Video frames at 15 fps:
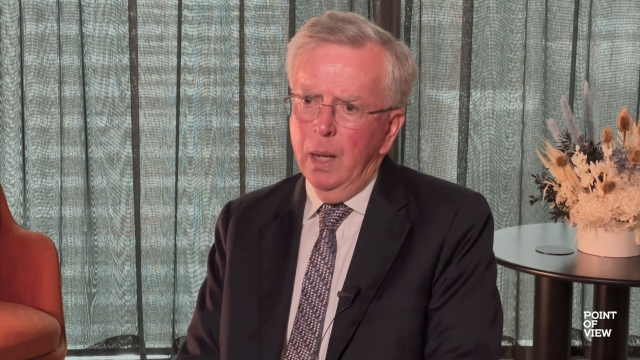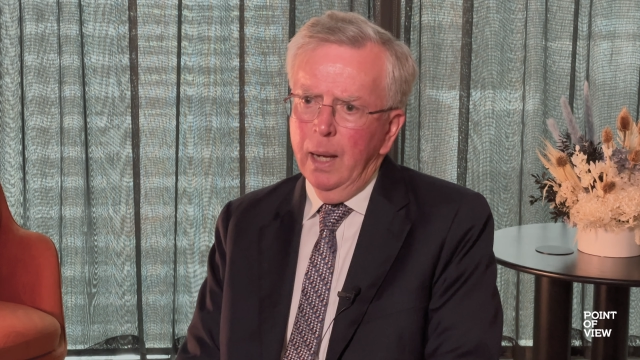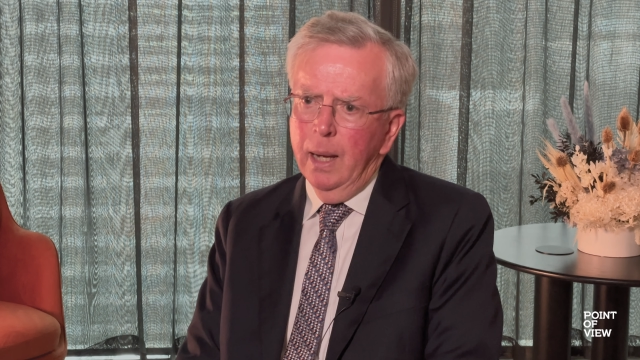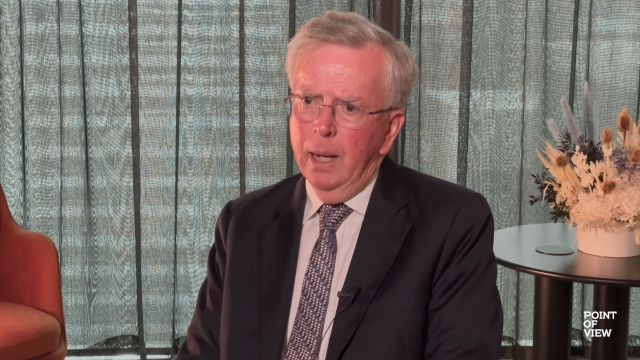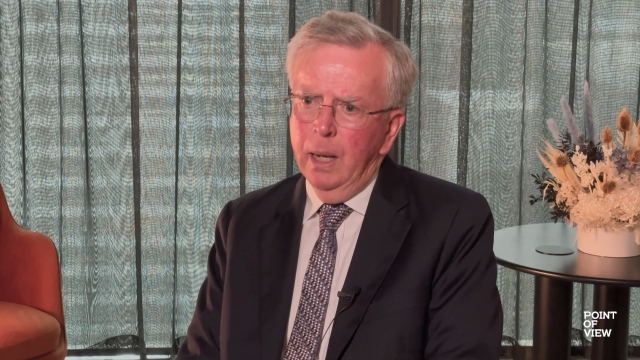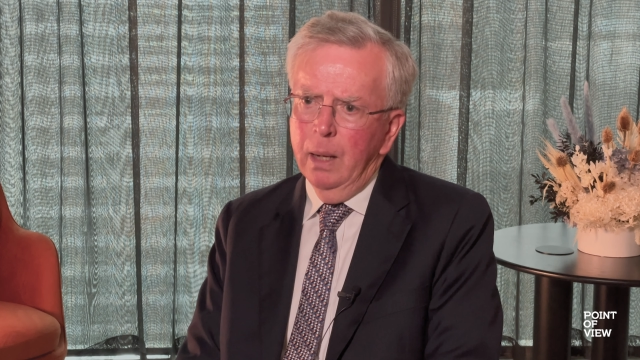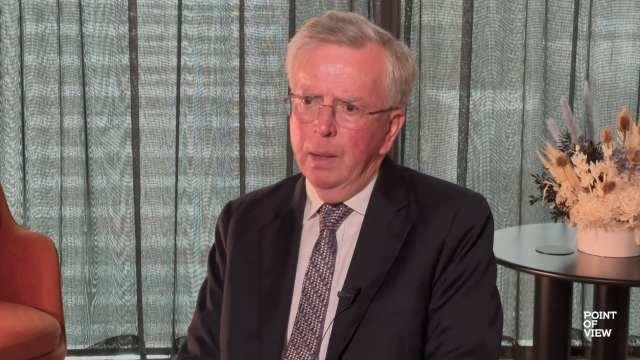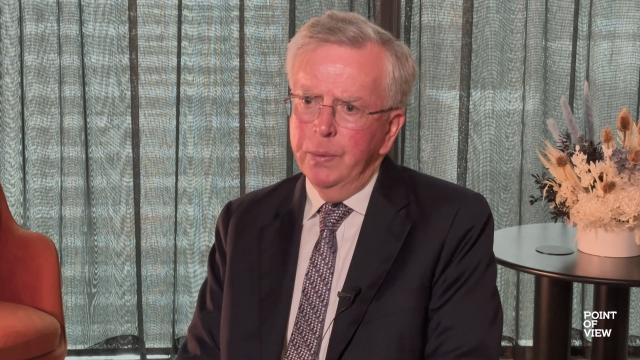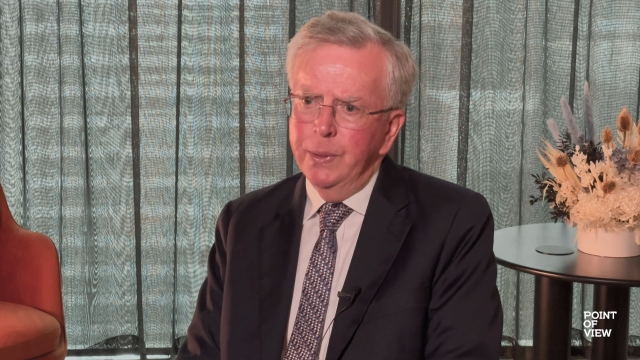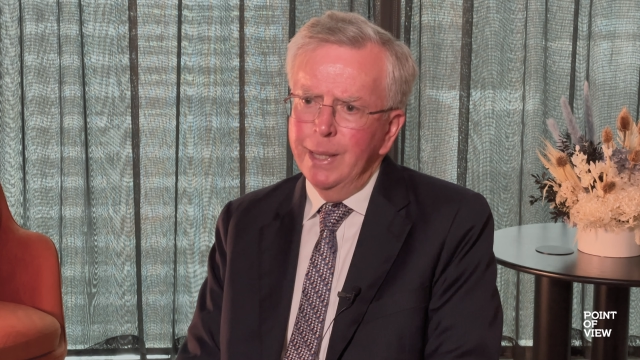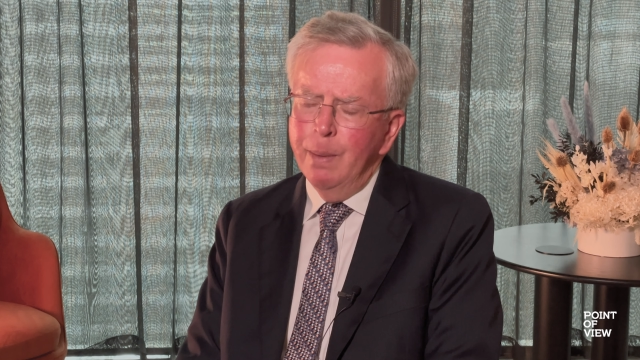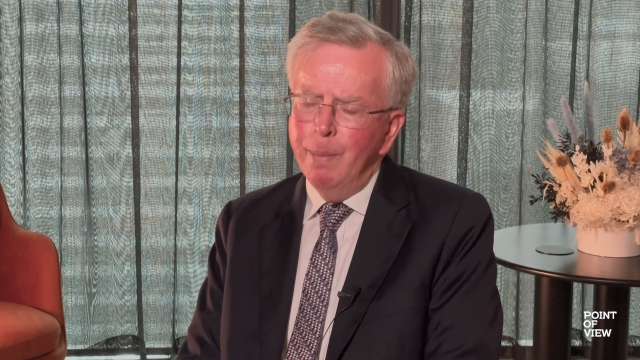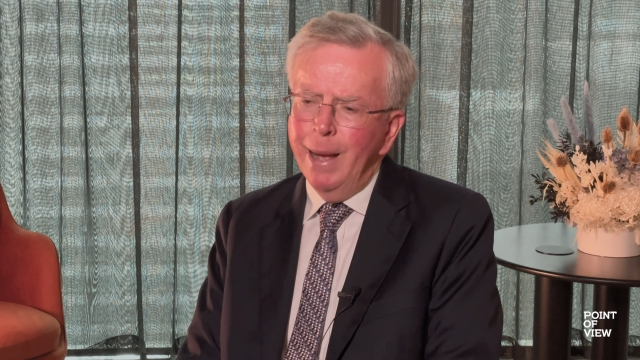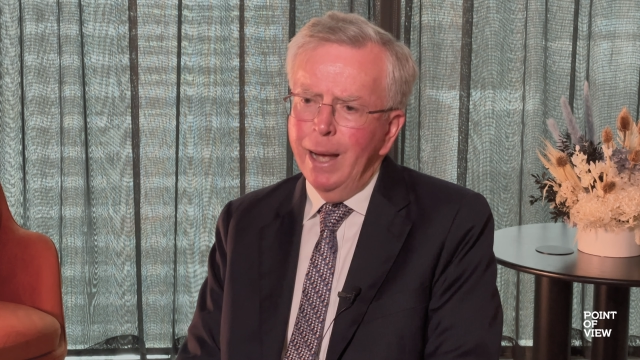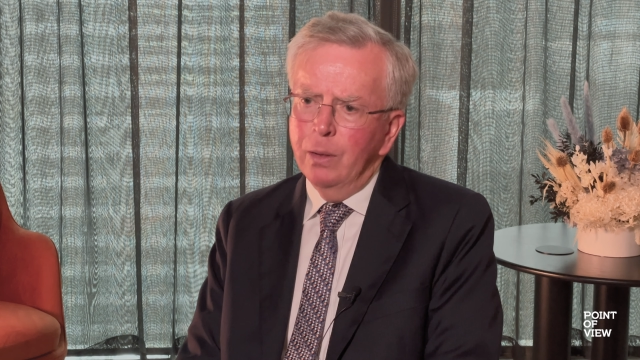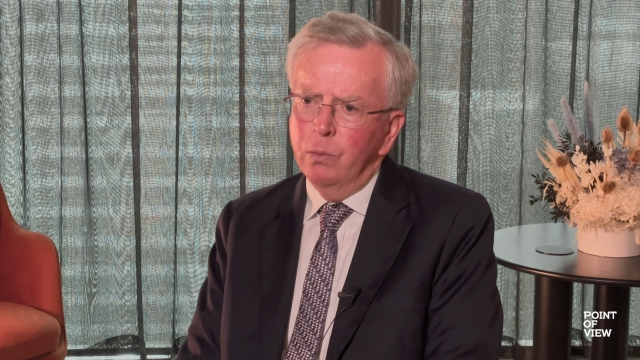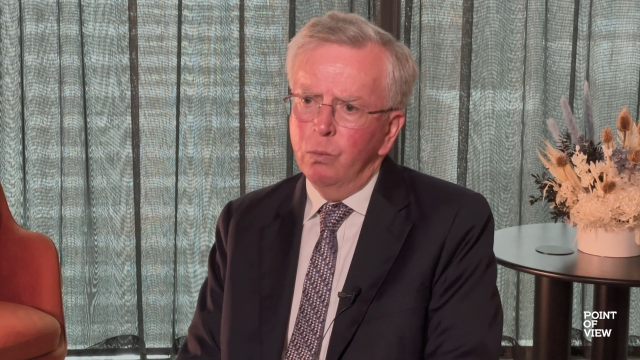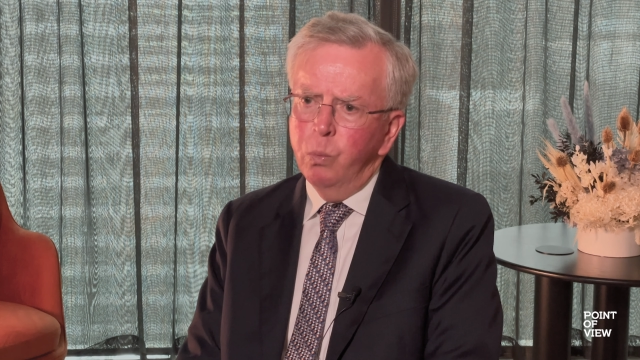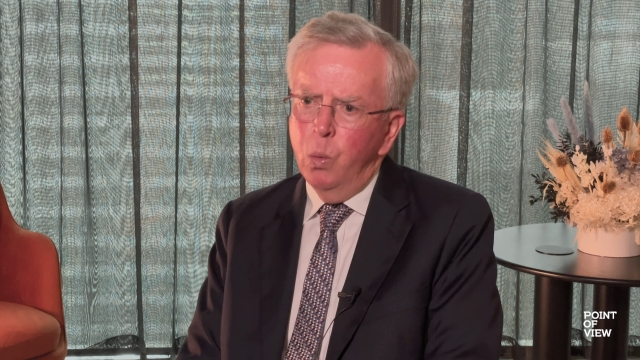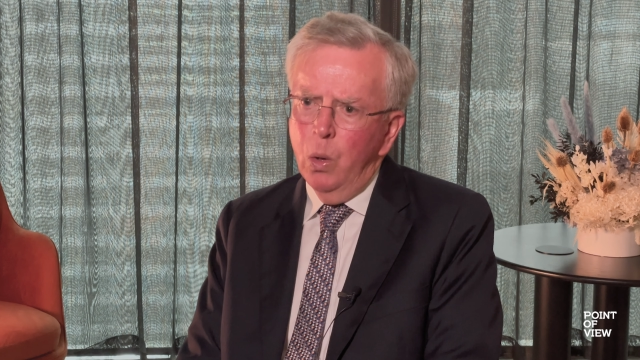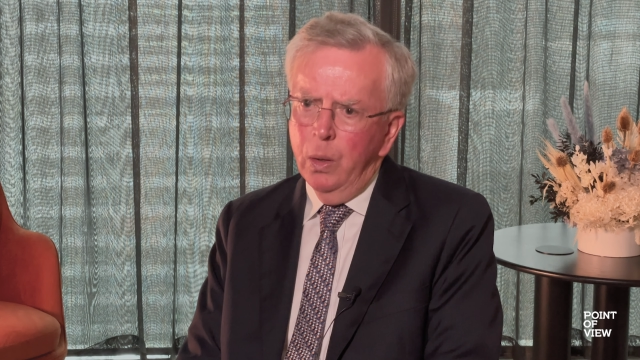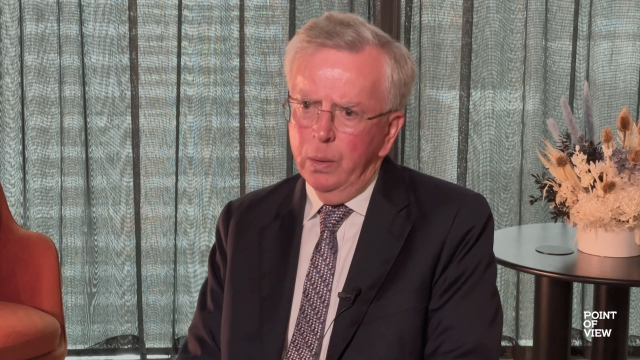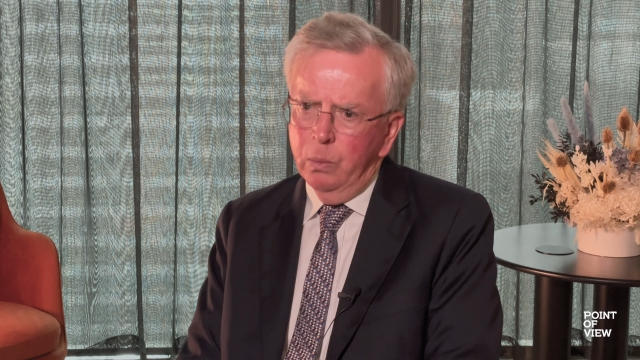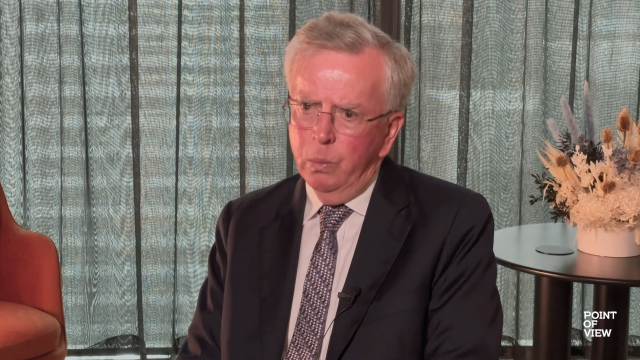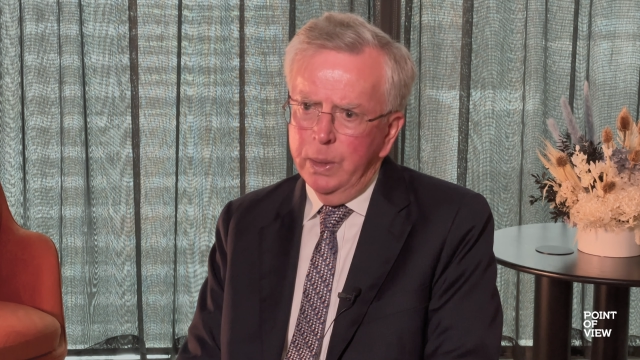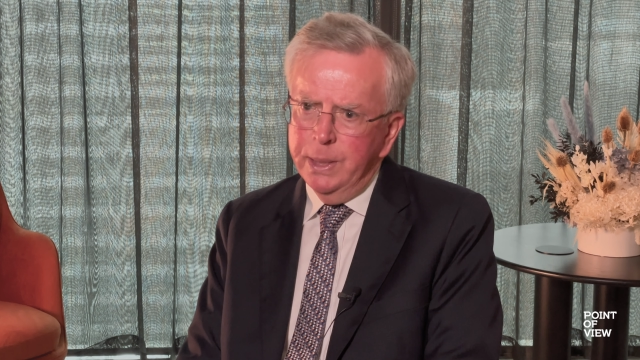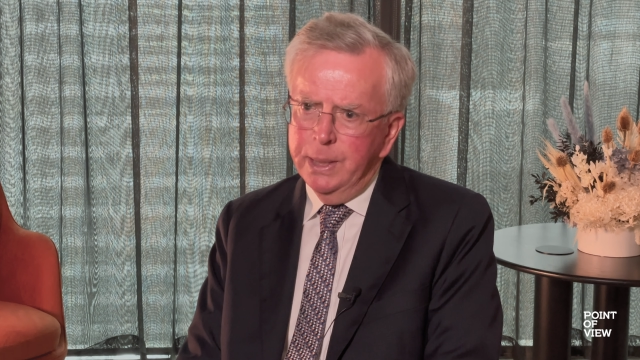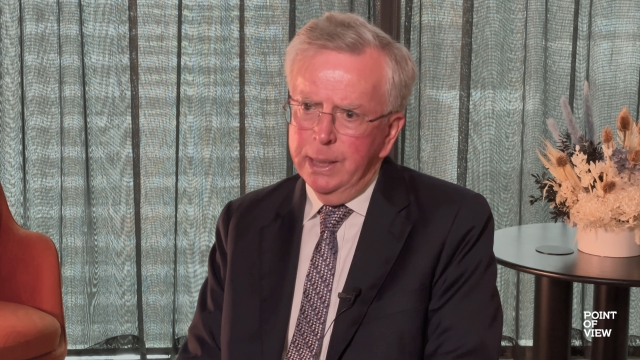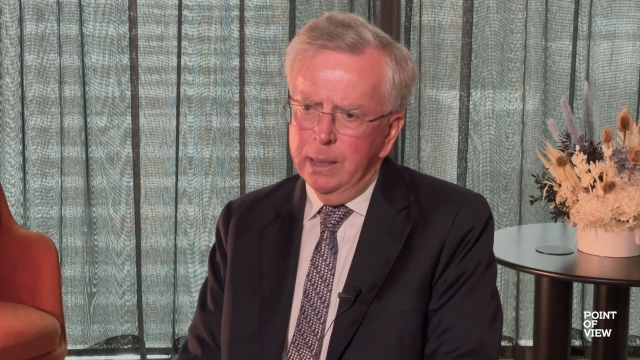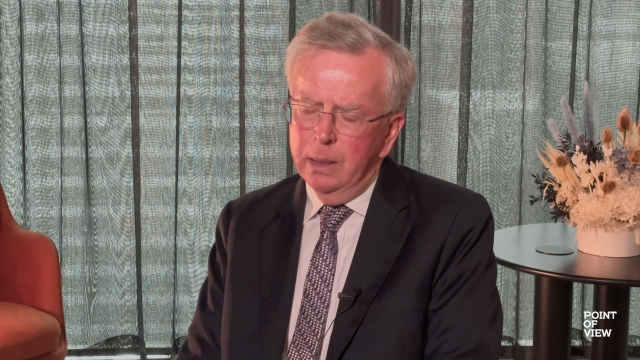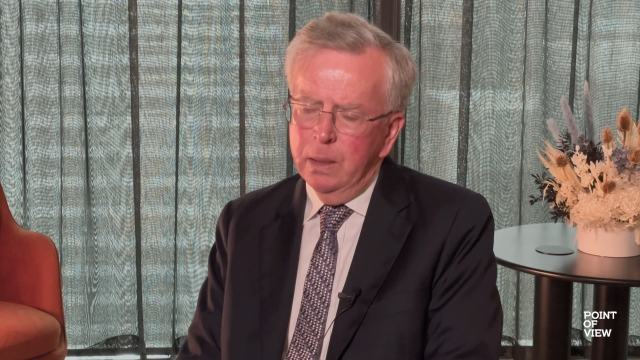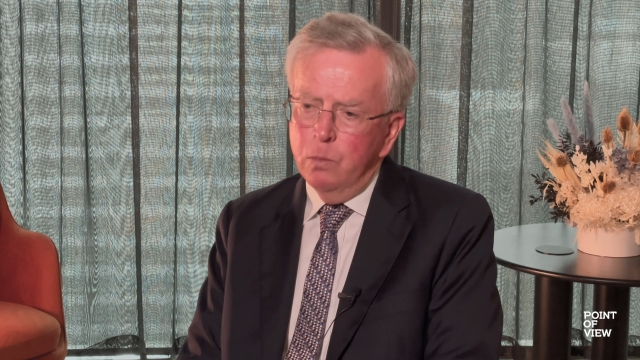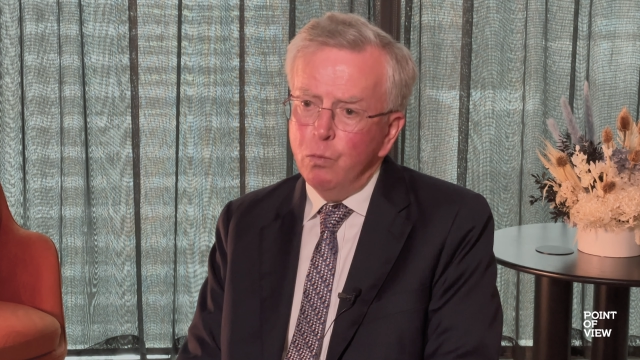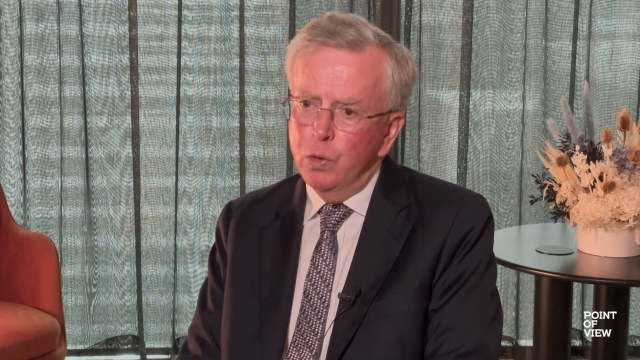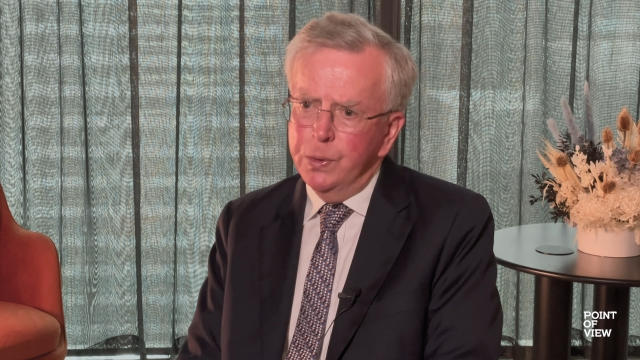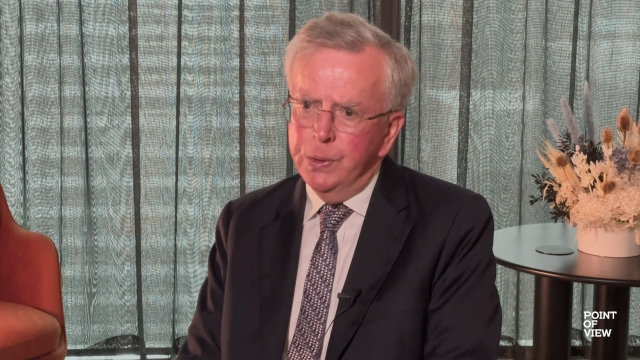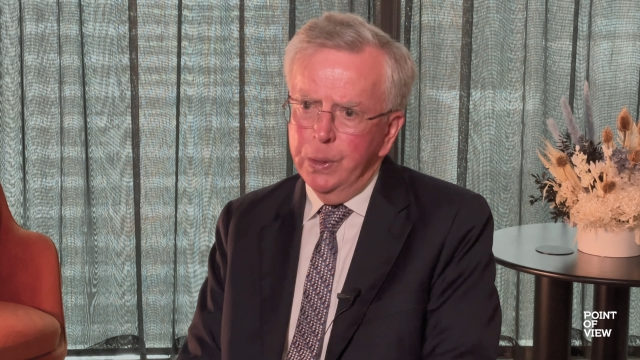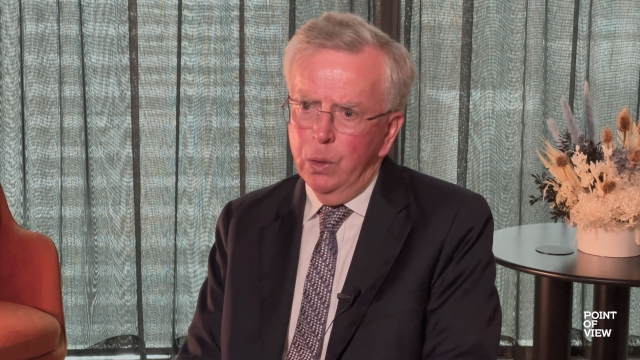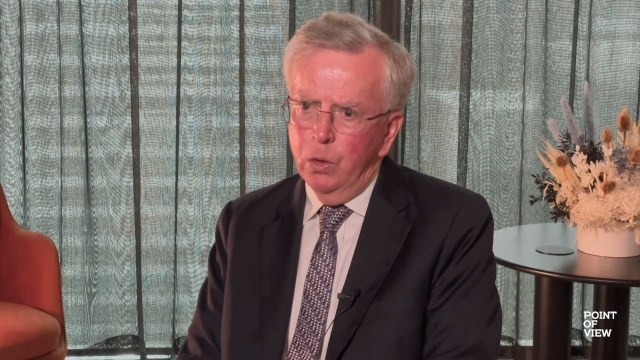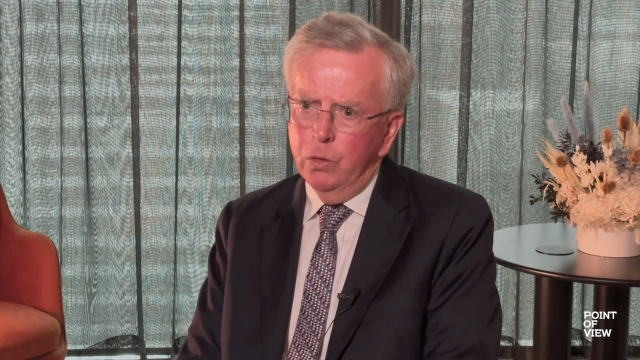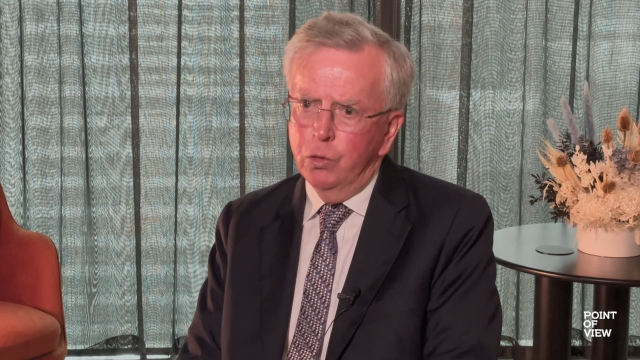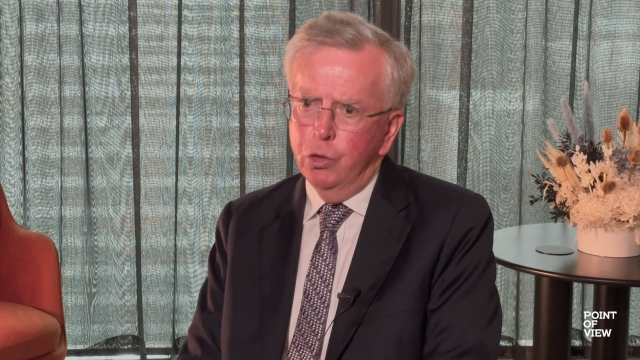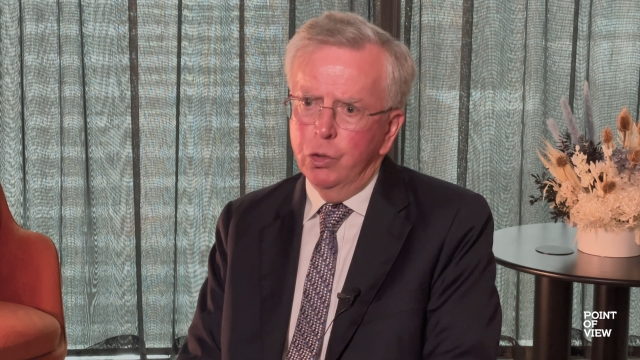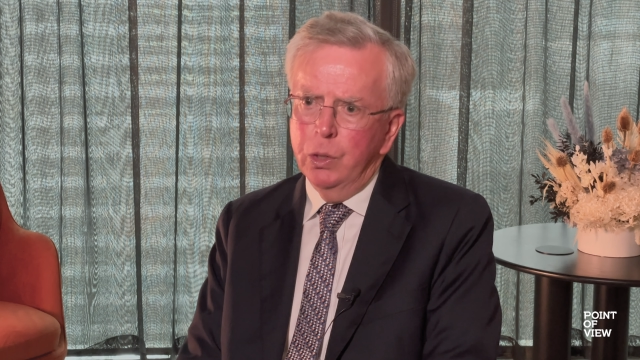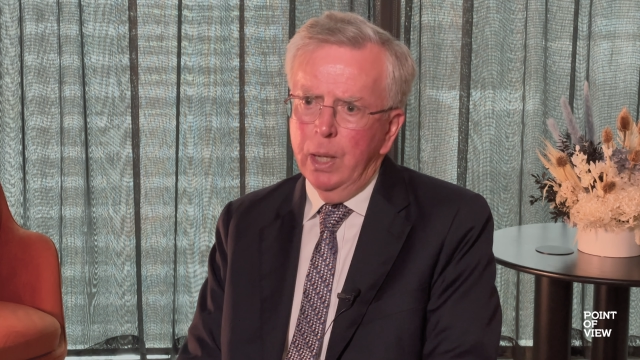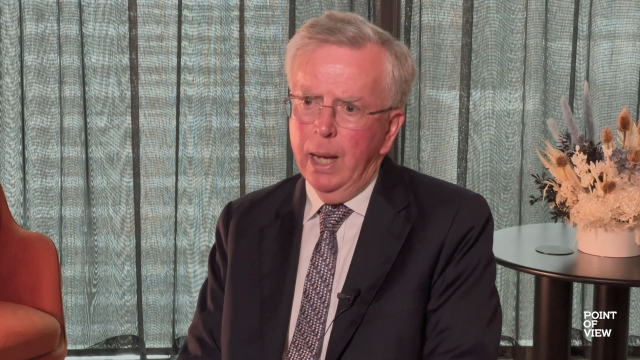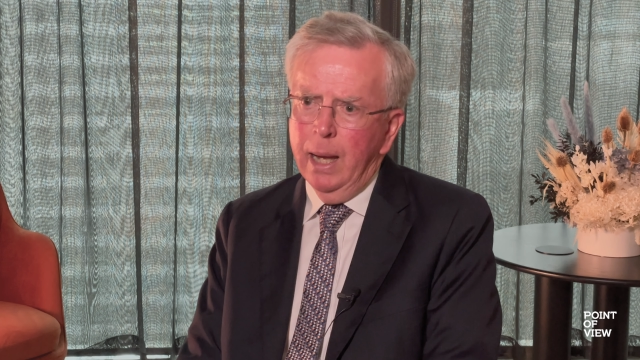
the amount of work we did in research